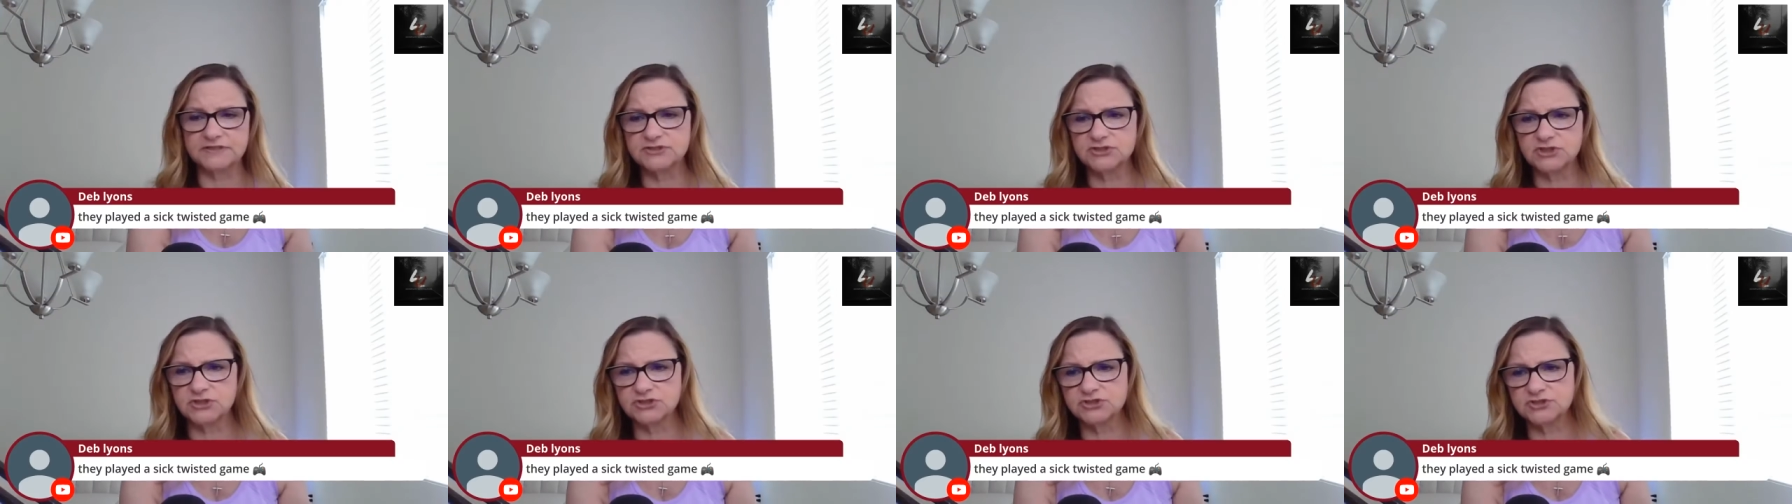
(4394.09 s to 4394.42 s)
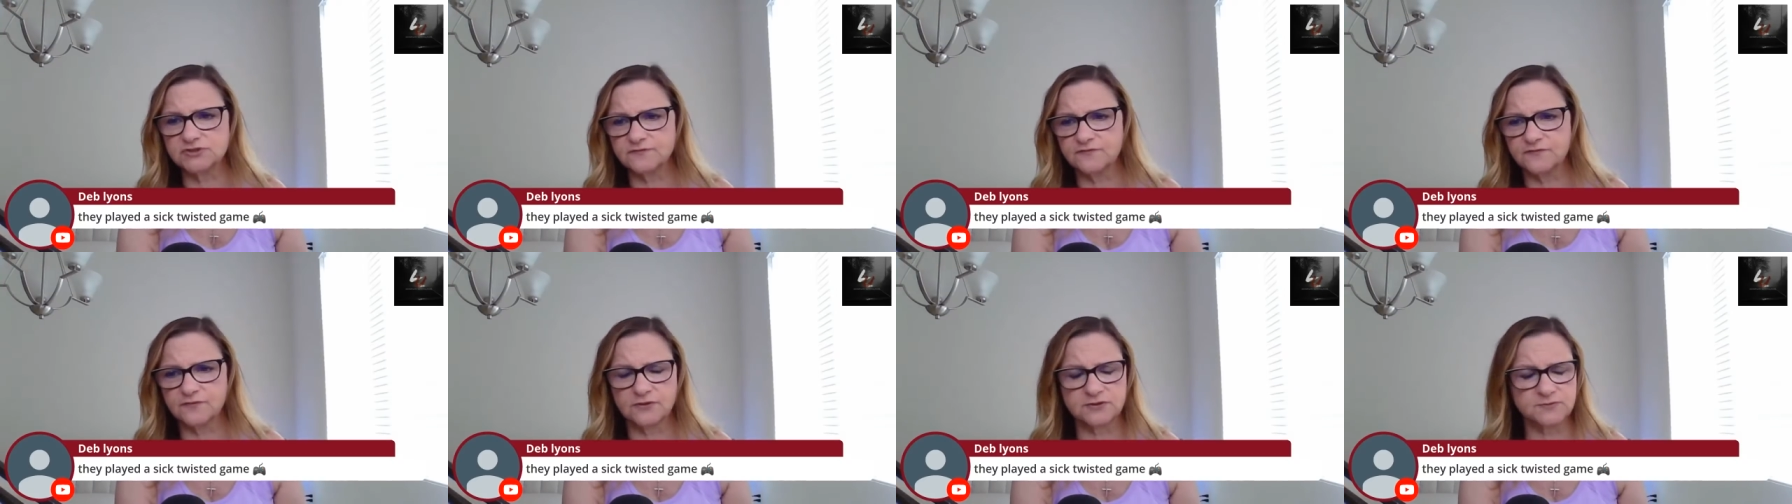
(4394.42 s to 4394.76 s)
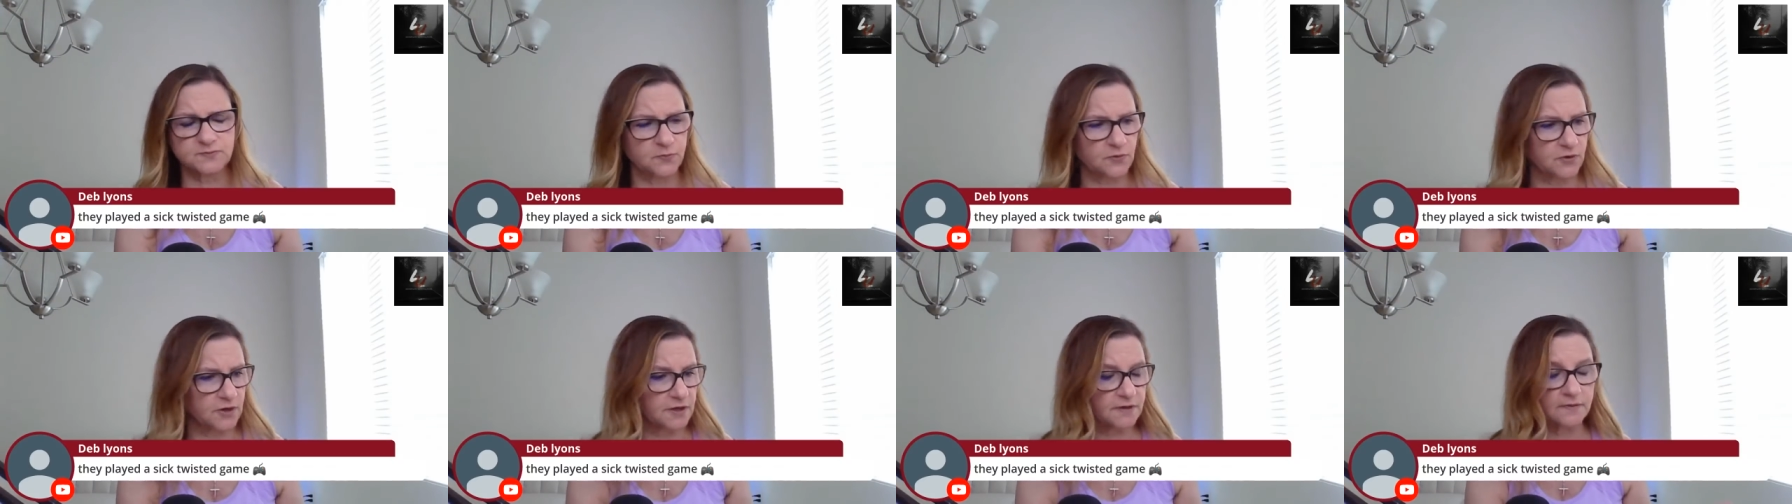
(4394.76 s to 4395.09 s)
It's Church of the
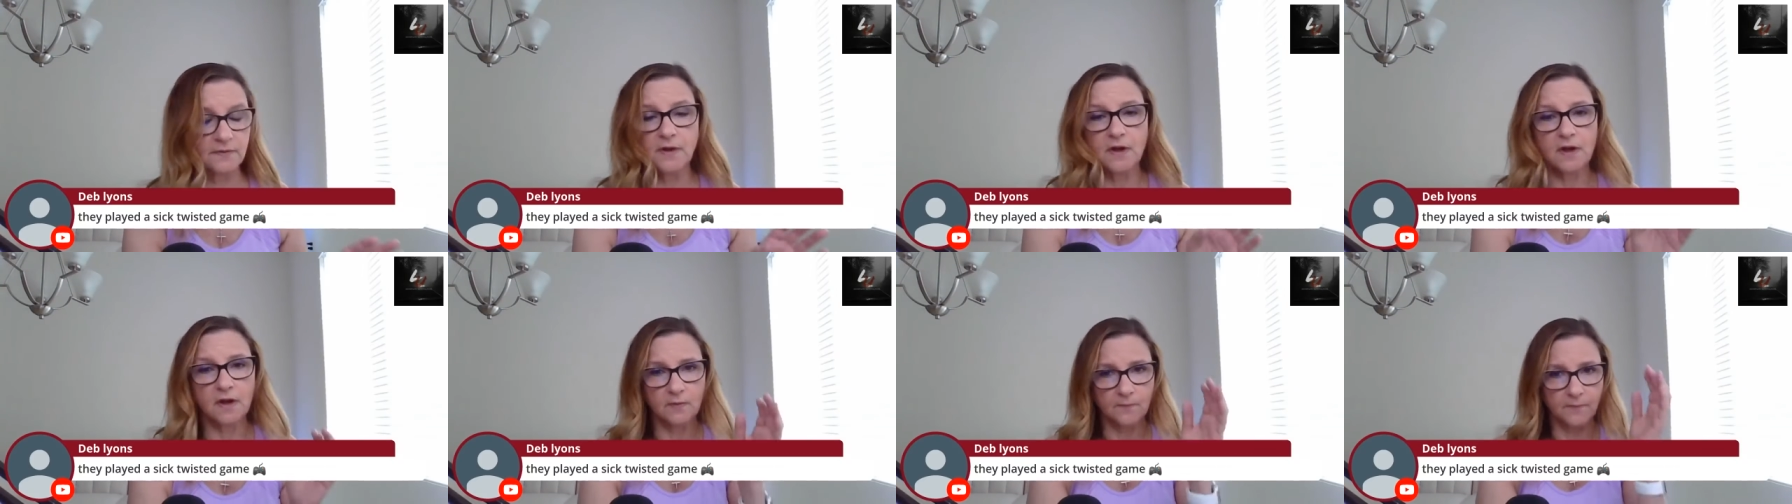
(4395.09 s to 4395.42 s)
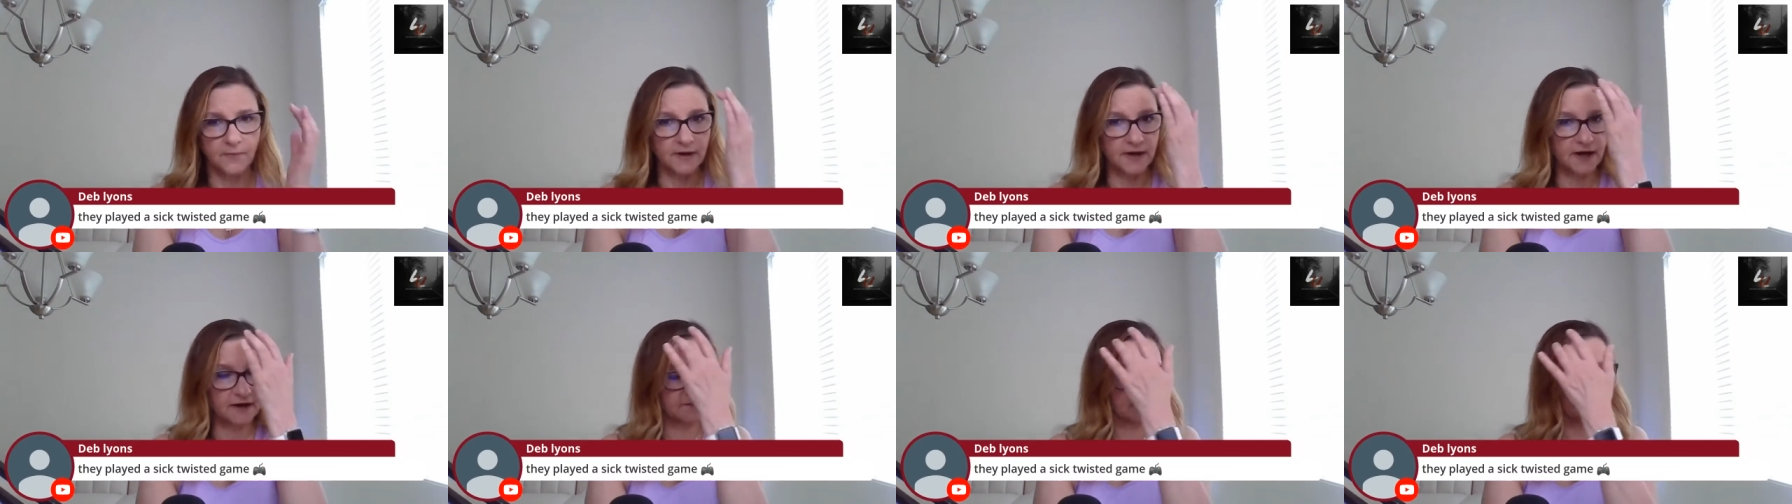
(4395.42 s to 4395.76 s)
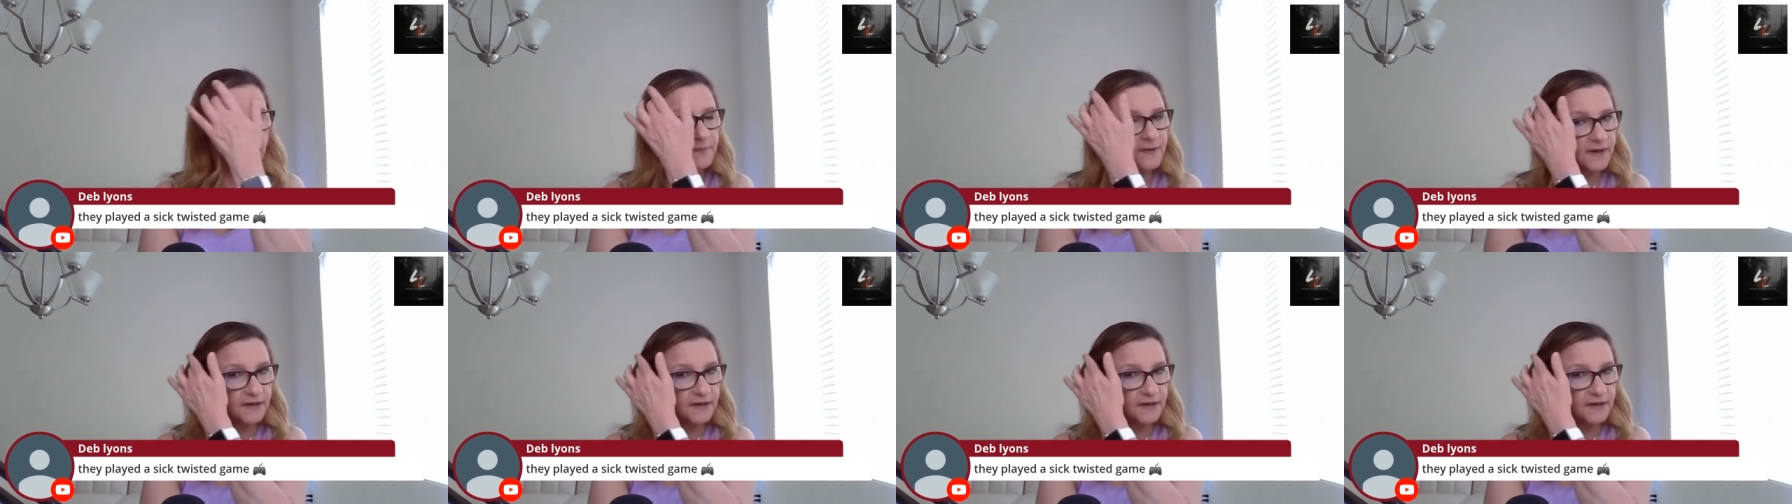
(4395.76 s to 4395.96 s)
Firstborn, whatever.